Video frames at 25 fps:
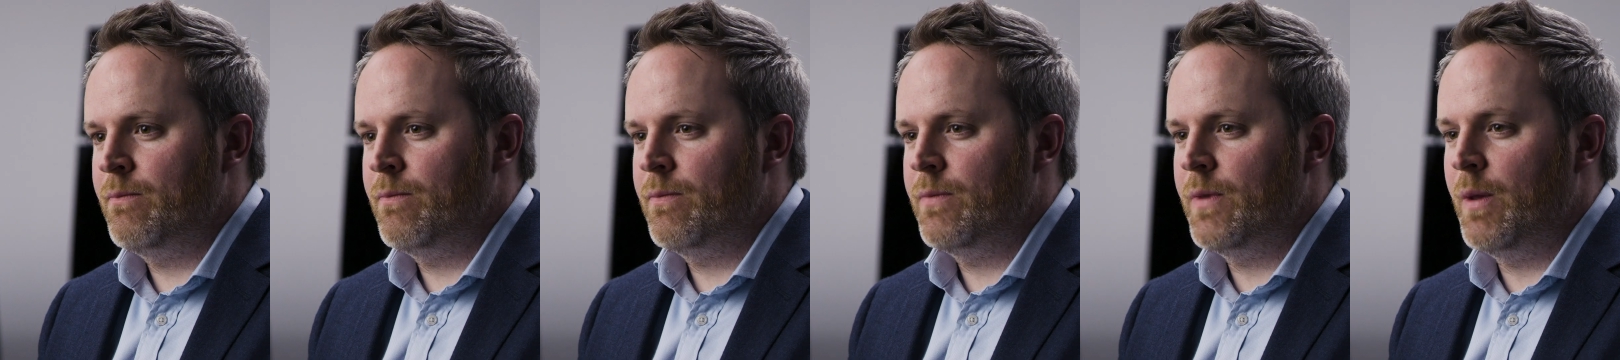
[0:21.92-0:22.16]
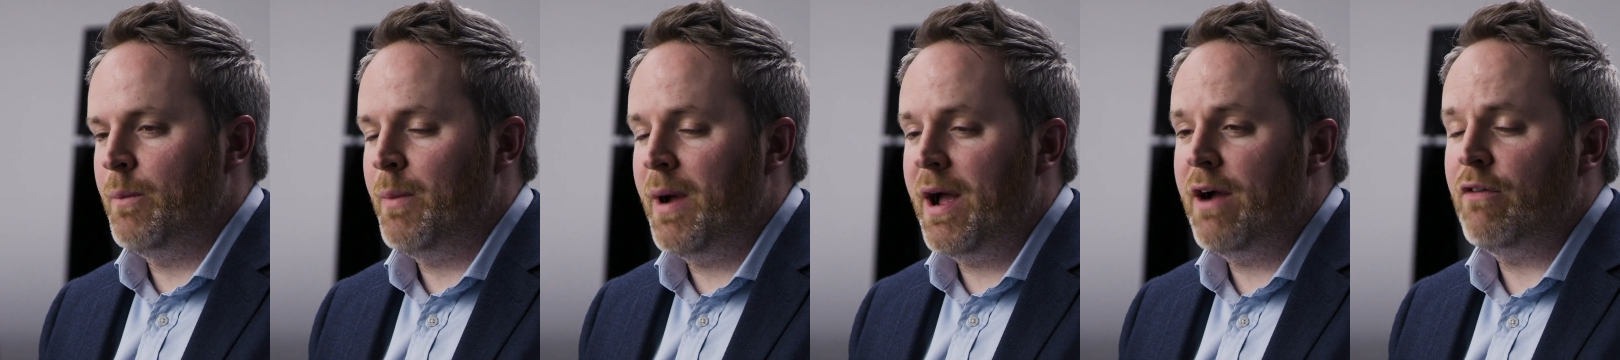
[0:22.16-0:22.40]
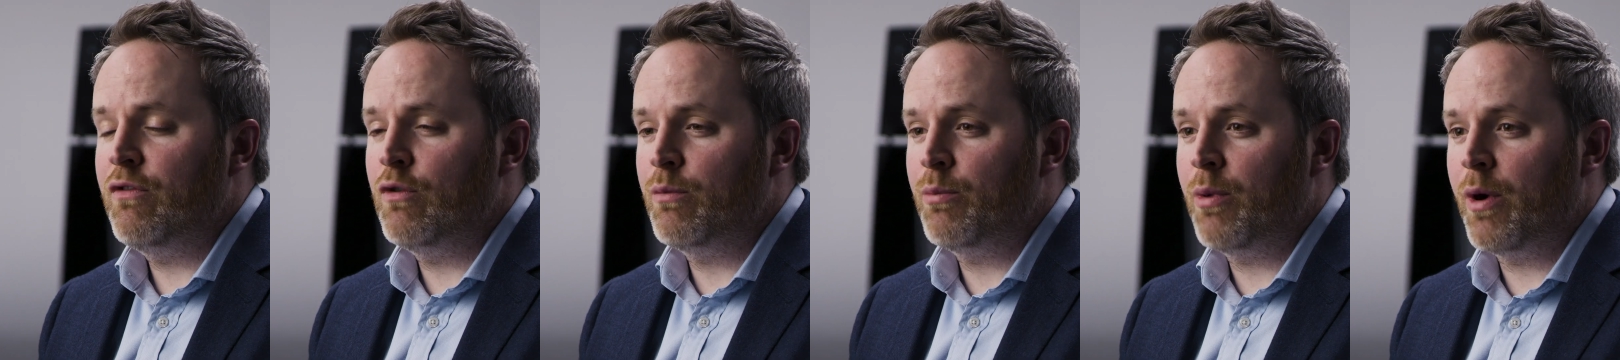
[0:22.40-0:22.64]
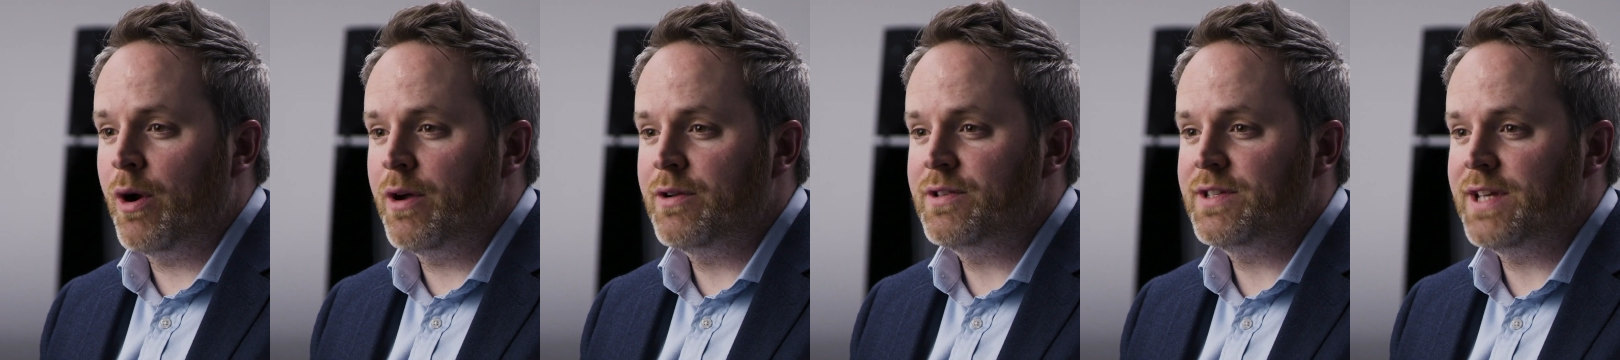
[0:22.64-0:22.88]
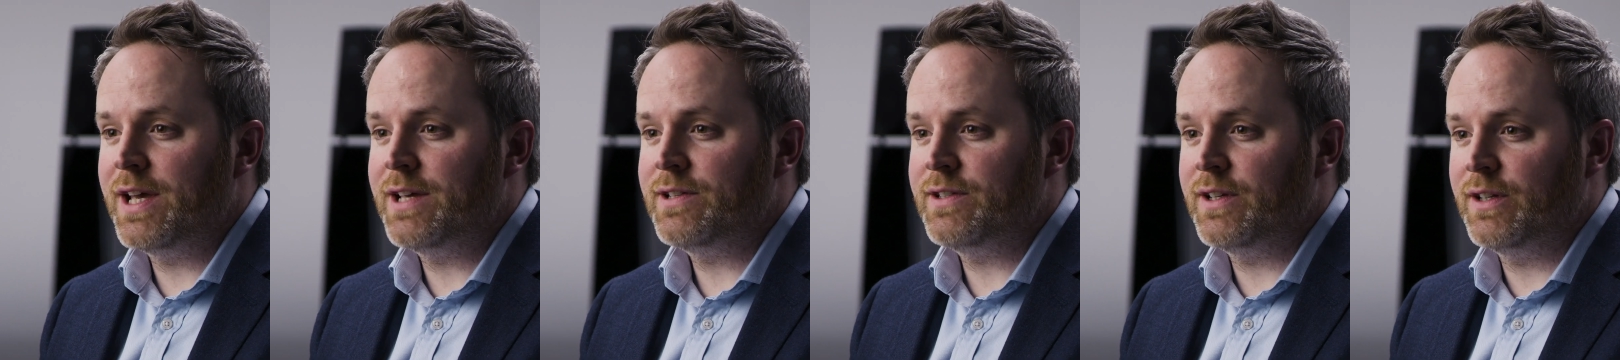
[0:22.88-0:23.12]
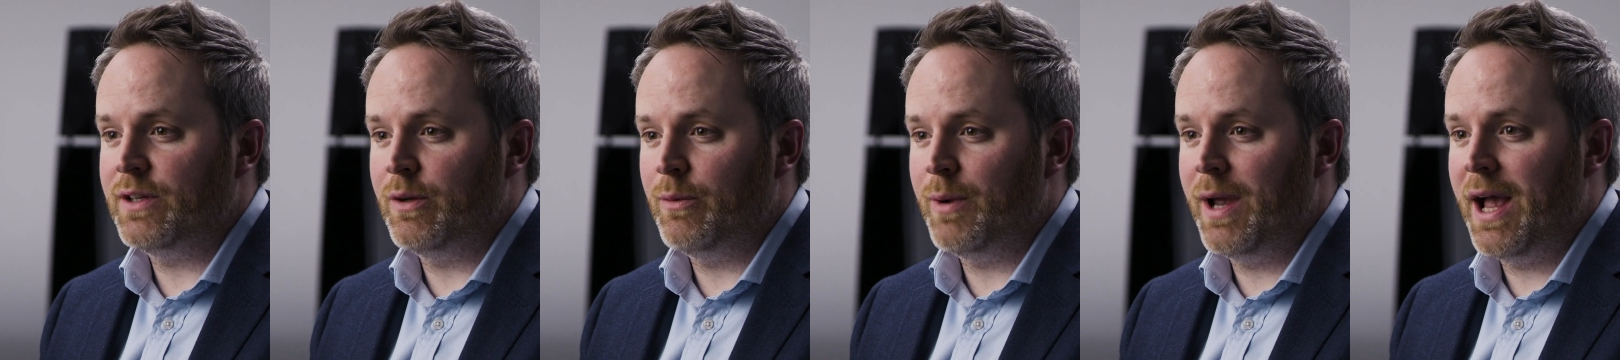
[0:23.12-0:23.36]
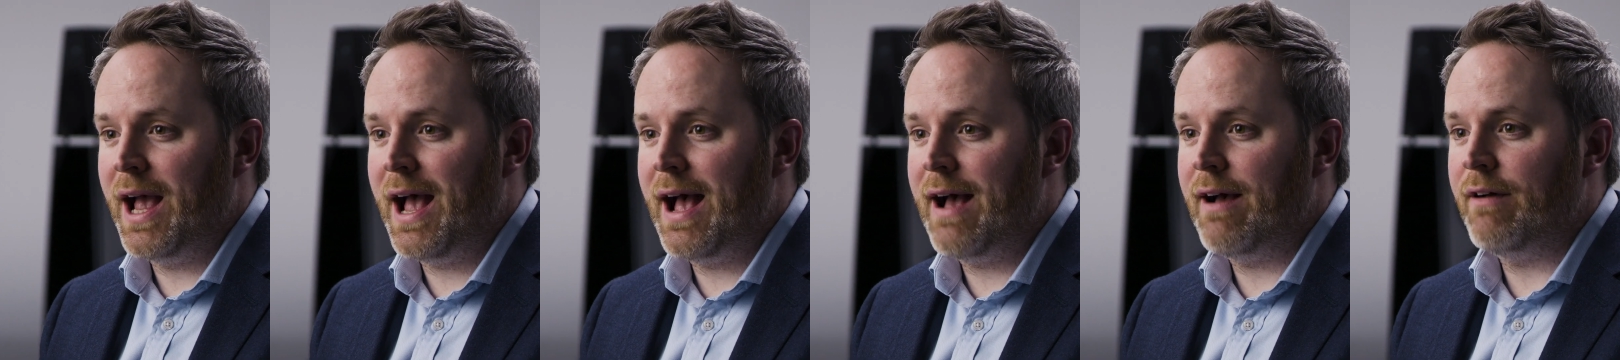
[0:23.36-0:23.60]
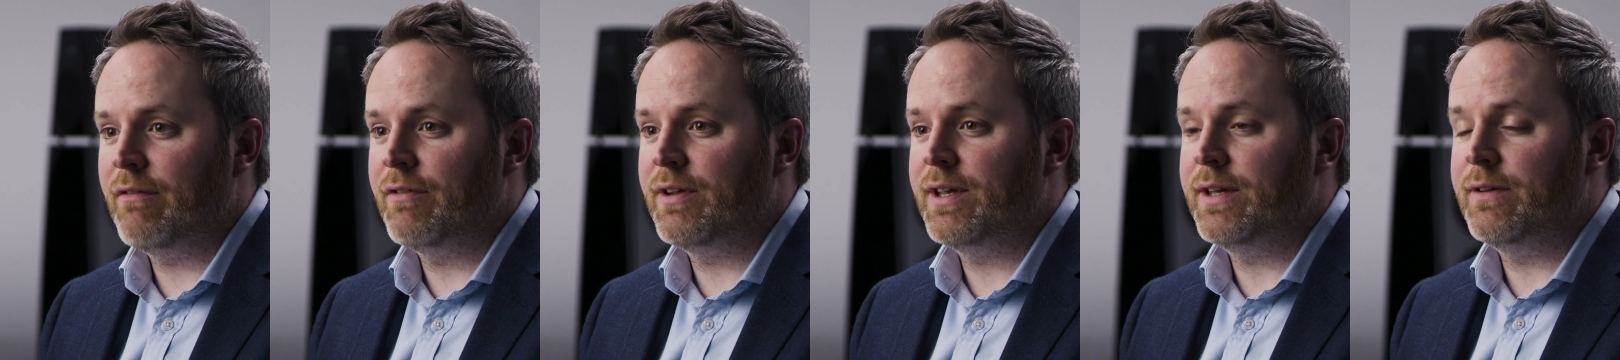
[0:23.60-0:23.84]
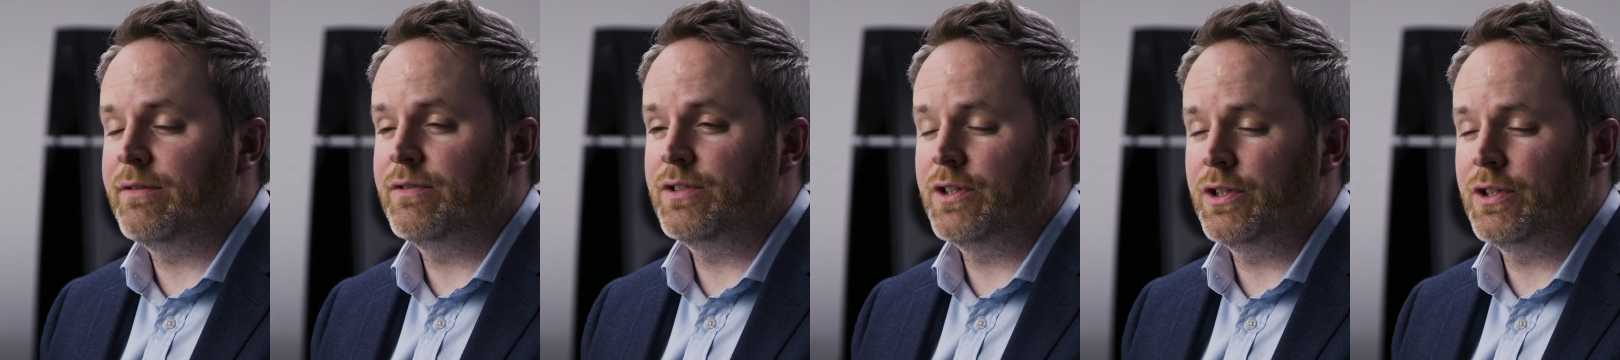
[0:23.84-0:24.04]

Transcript: The powerful processing that we have gives